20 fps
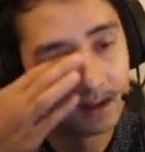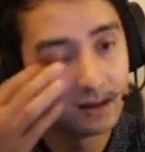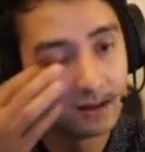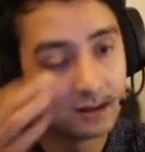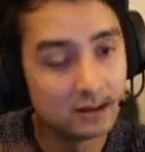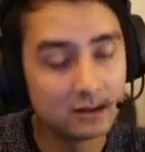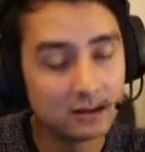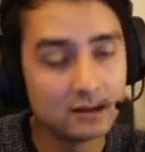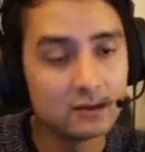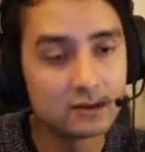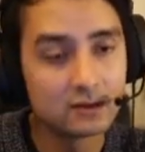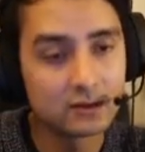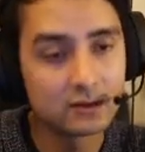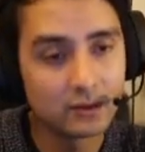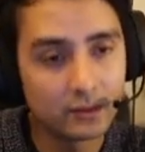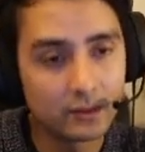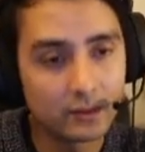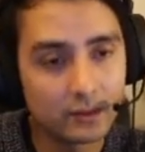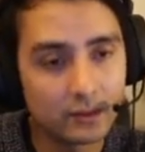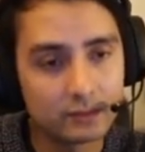
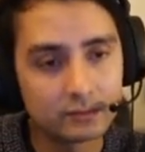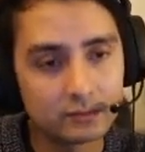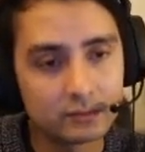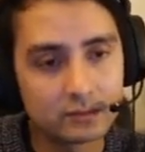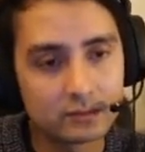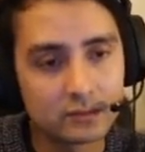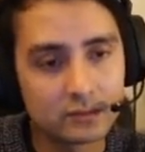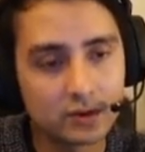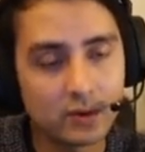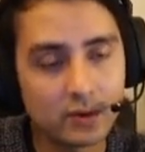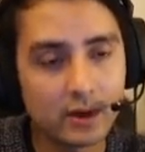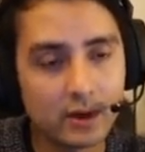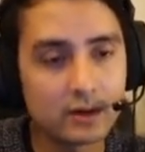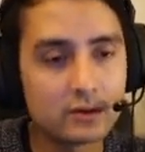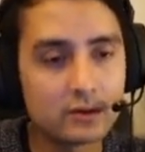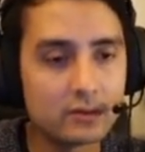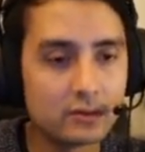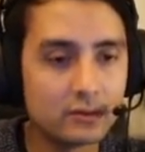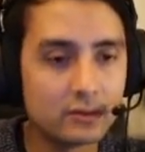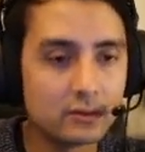so try
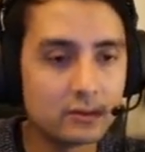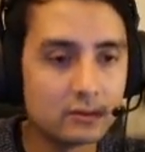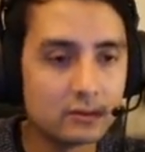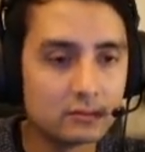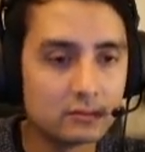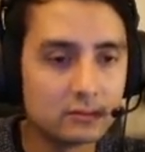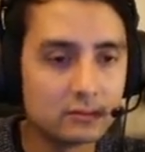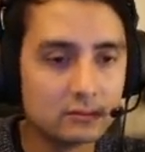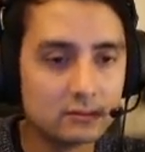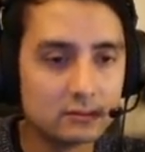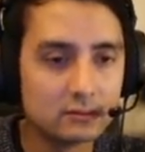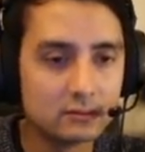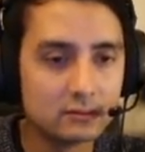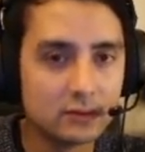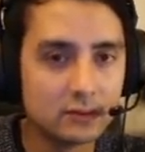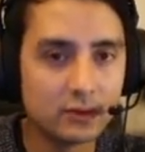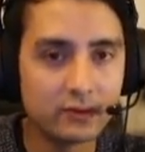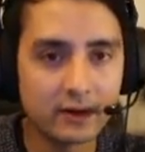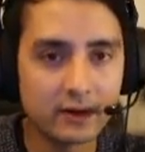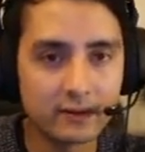to
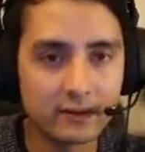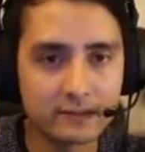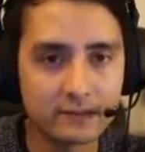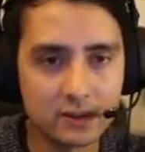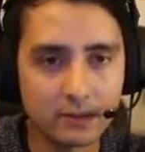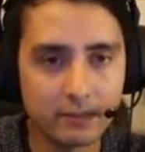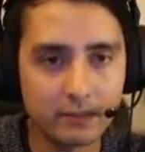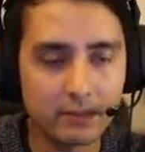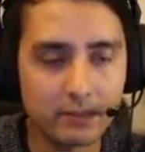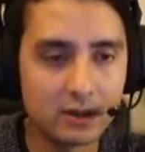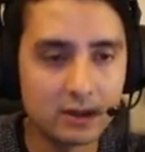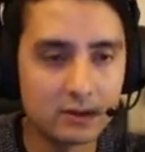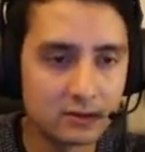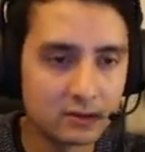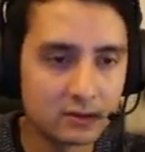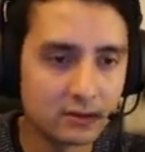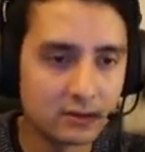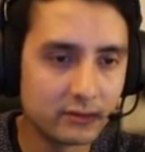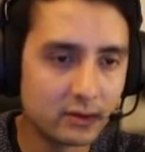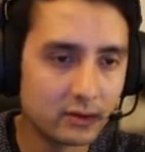find some pictures
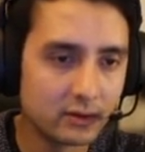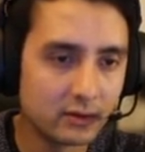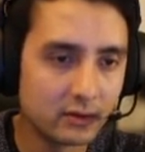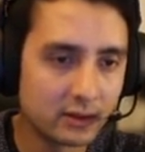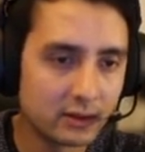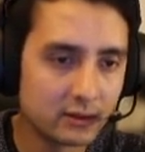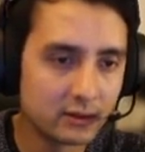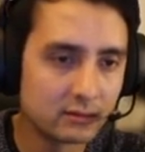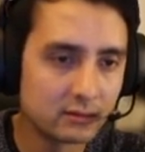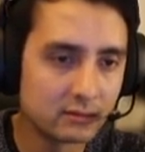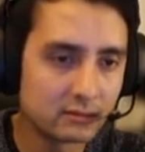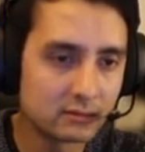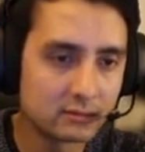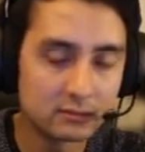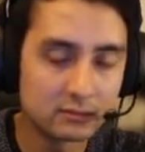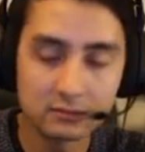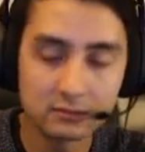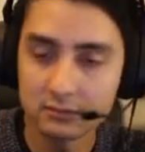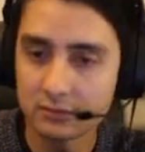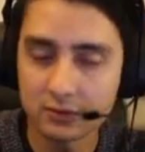of dog and
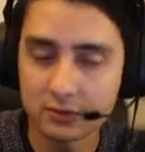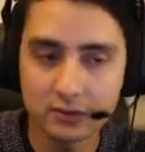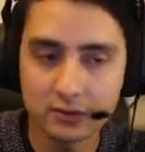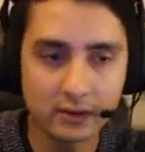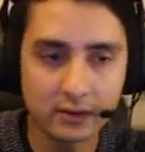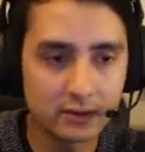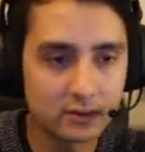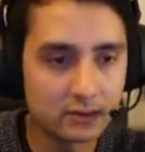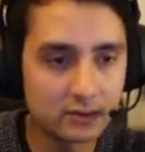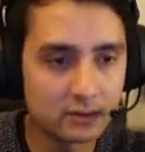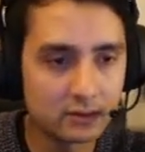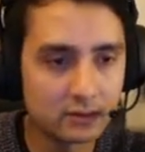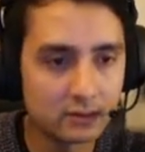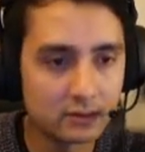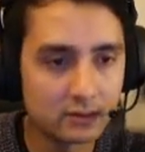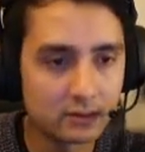try to